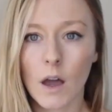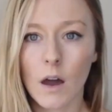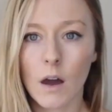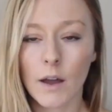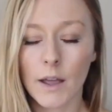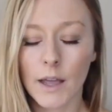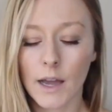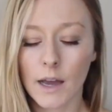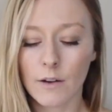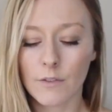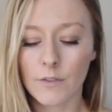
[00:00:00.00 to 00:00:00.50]

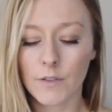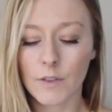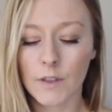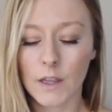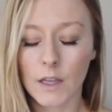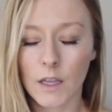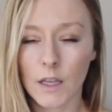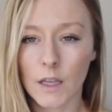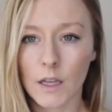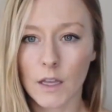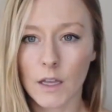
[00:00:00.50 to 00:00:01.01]
I have
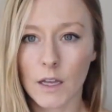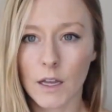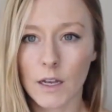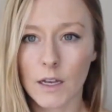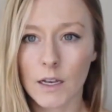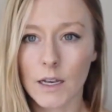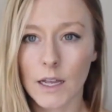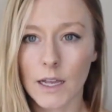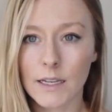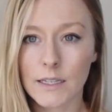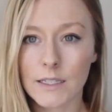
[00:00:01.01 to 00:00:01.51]
the
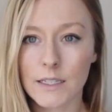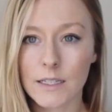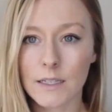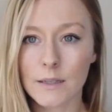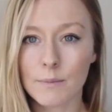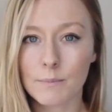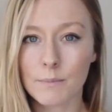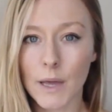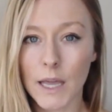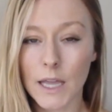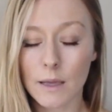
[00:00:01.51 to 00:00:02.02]

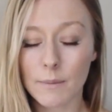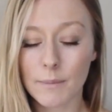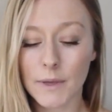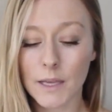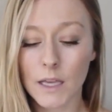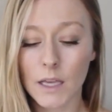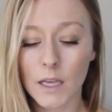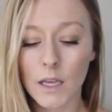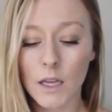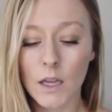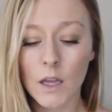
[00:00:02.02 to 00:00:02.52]
Lady
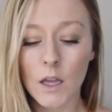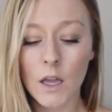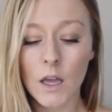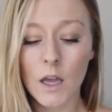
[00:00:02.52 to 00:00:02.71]
Baby,